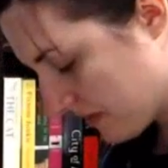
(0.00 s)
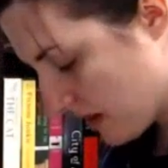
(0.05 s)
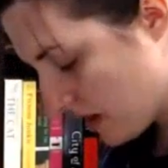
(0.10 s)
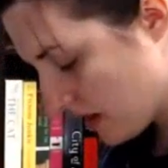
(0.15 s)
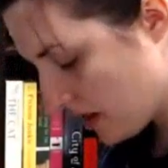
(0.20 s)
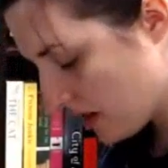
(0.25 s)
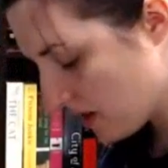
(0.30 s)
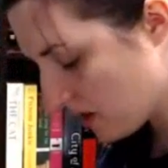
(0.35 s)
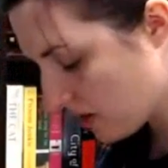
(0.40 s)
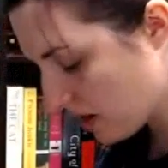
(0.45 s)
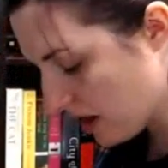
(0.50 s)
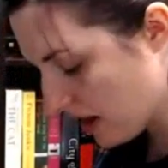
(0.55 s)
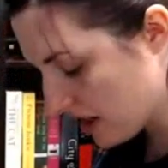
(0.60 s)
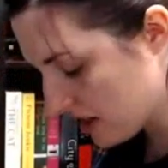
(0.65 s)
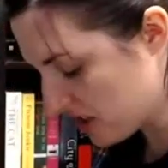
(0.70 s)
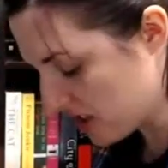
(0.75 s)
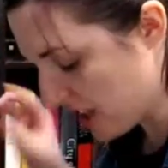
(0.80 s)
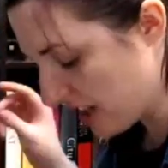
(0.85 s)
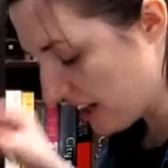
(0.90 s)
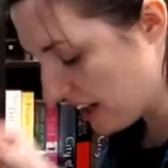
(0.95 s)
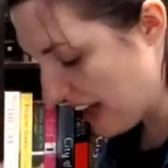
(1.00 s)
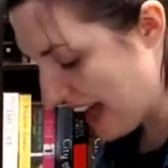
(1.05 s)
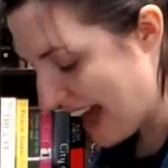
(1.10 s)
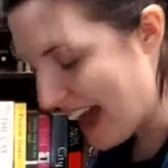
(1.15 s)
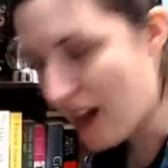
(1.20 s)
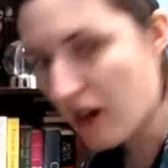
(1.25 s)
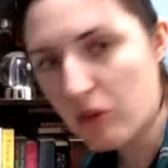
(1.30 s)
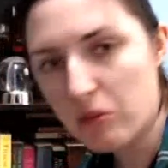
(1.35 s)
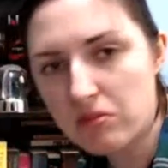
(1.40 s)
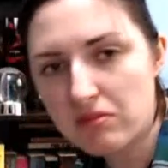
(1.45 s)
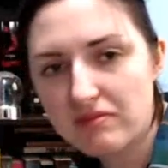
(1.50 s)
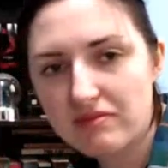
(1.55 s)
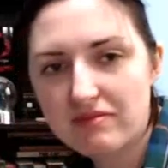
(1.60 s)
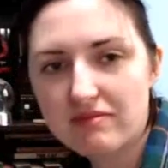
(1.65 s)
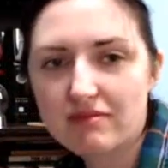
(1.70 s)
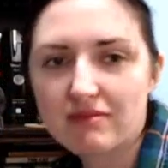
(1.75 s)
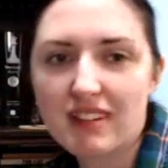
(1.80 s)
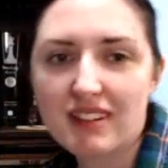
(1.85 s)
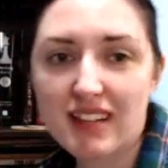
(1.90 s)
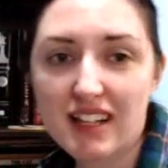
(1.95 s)
Oh gosh, yeah. Oh,
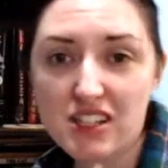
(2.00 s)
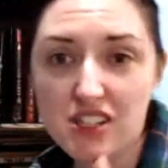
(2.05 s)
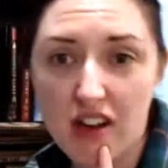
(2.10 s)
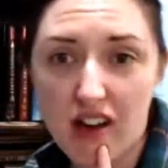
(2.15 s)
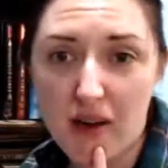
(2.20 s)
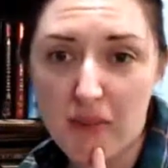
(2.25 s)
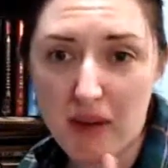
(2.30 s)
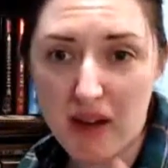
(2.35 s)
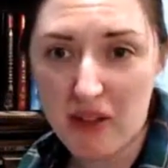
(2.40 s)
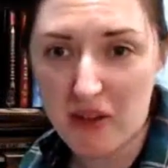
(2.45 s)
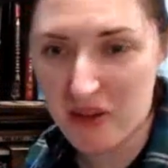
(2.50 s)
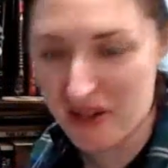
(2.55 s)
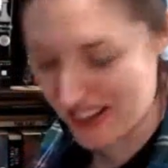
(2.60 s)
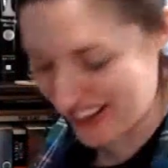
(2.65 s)
that's hot, by the way.